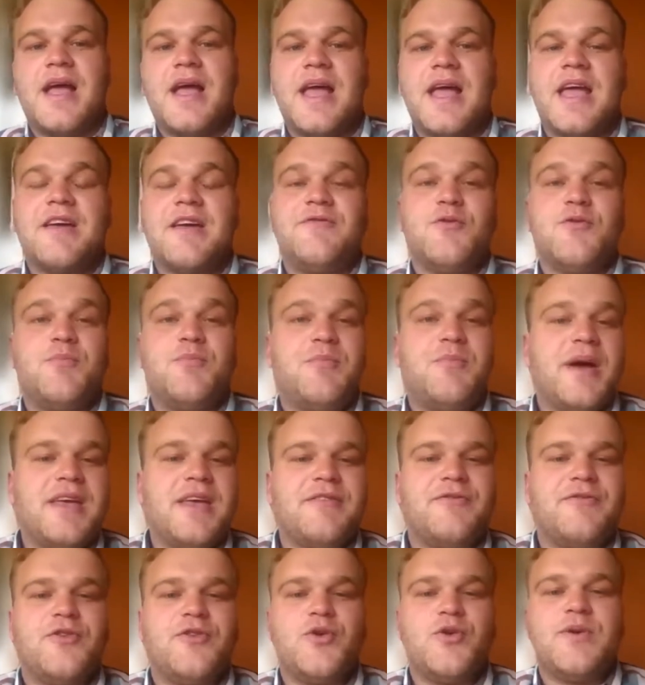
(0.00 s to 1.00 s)
If you
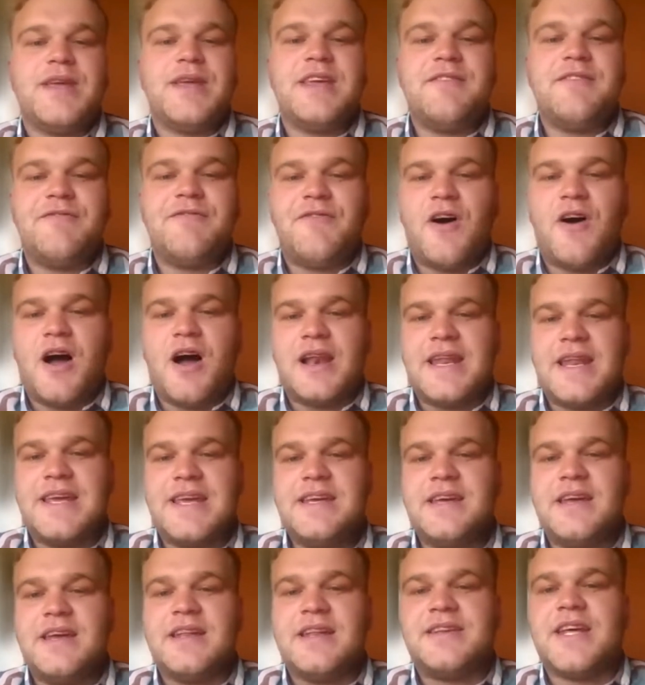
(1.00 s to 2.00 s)
pay through
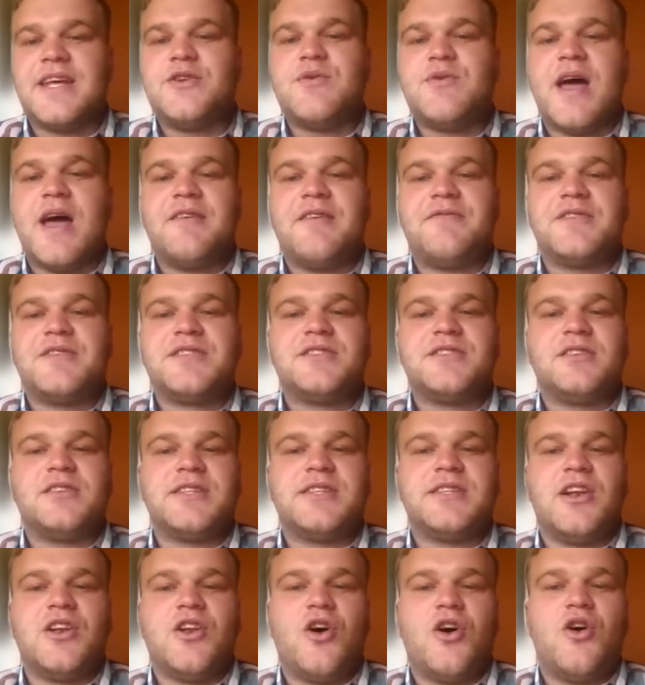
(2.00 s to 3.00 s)
e-filing, then you have until
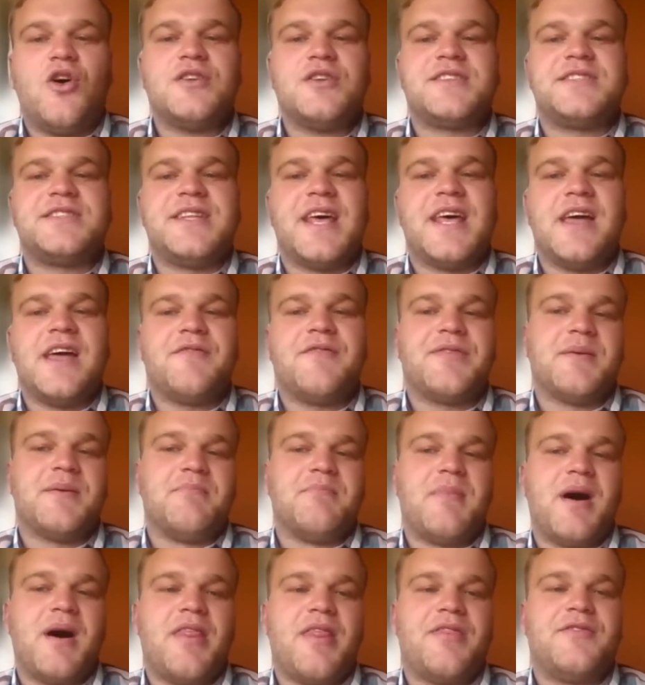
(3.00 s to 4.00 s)
the last day of the
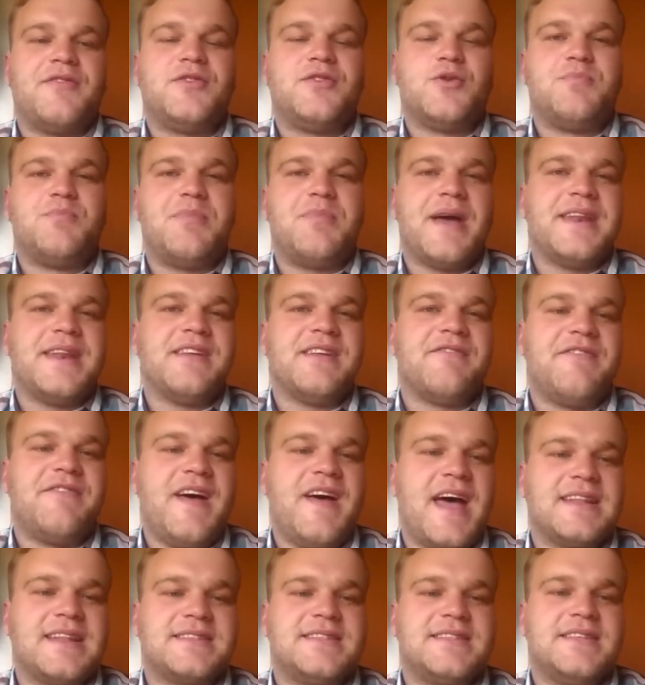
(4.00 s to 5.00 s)
month to pay the
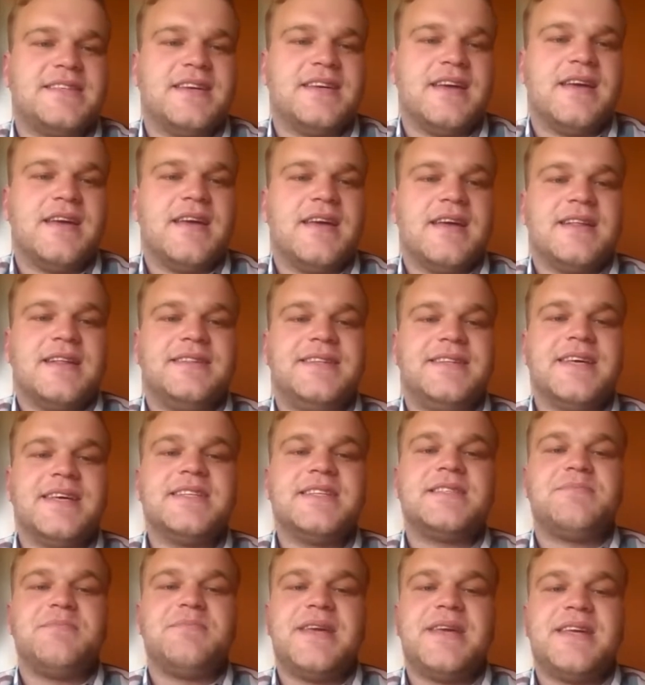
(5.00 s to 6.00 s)
VAT.
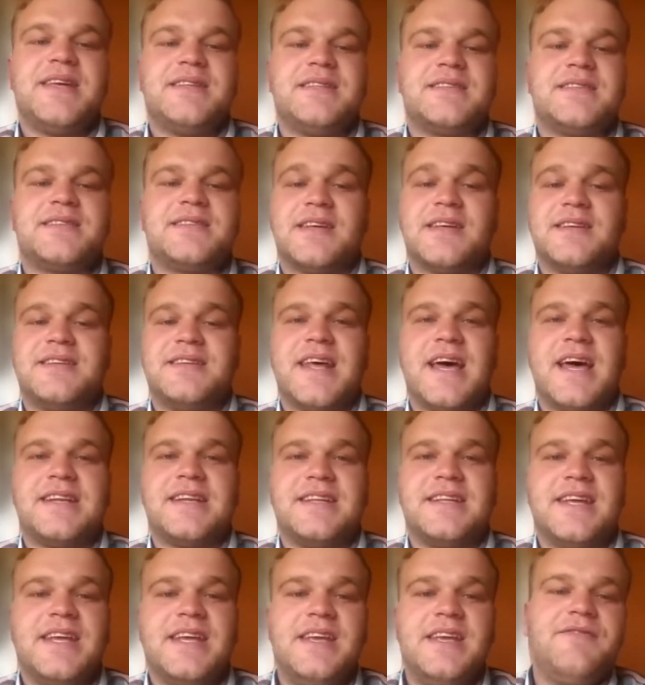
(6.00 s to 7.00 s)
This means
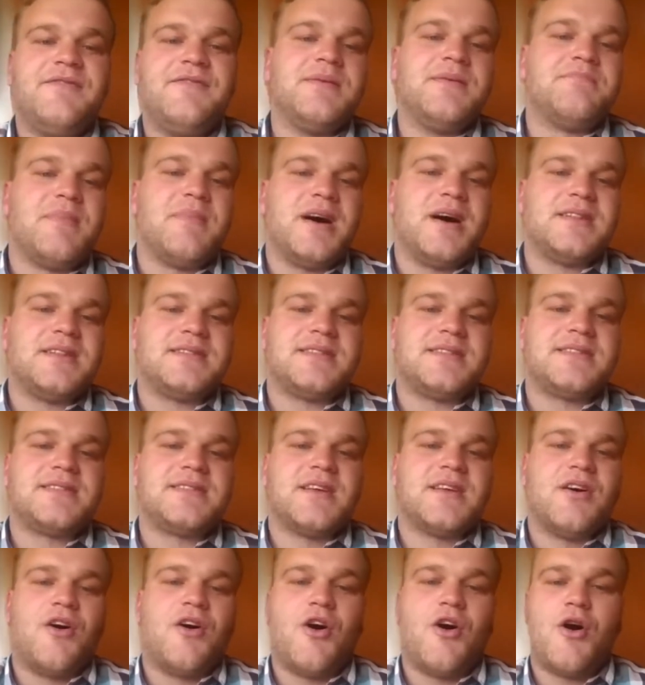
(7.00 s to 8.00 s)
that even
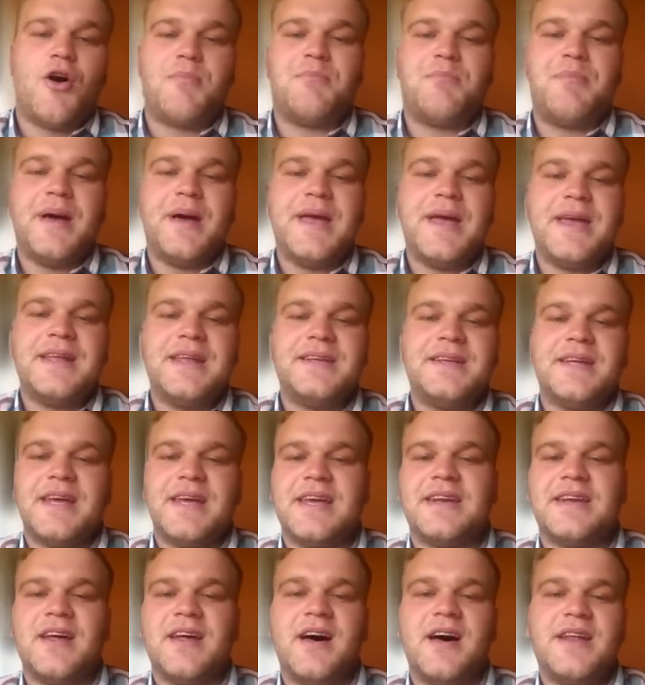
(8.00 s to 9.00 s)
months are paid
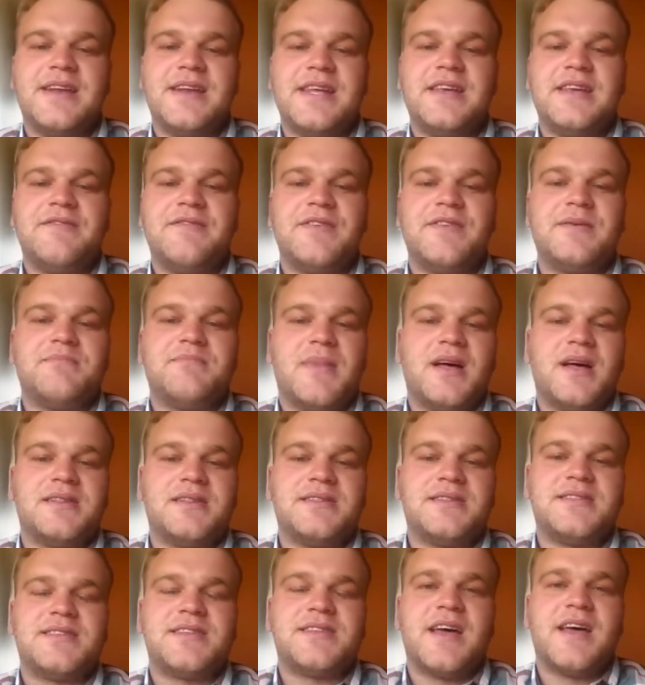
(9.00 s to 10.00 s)
in uneven
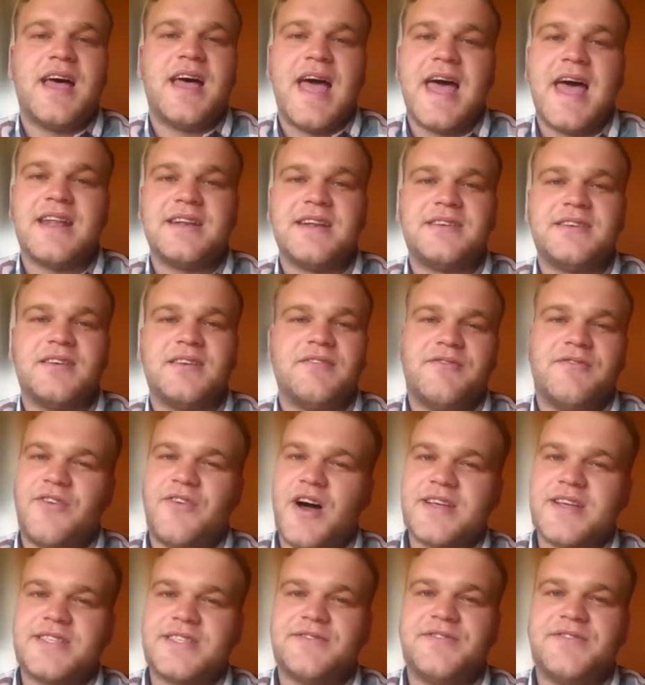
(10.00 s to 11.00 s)
months and
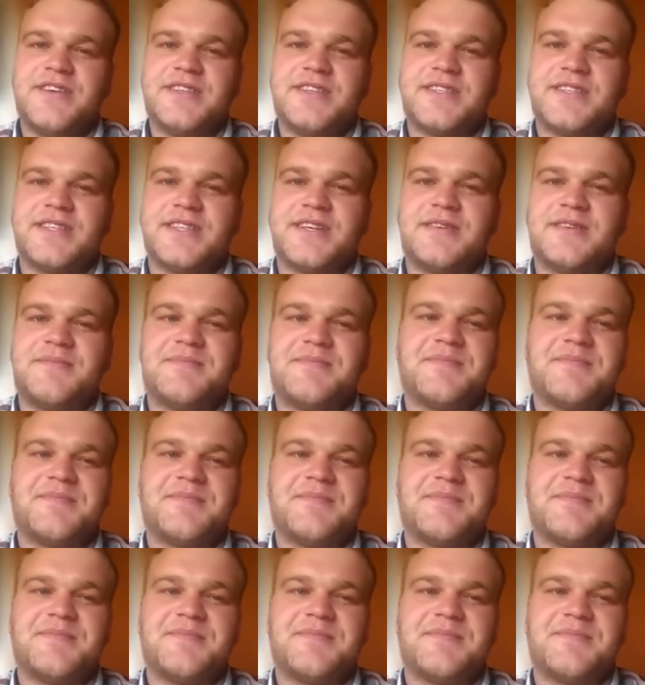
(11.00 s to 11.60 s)
vice versa.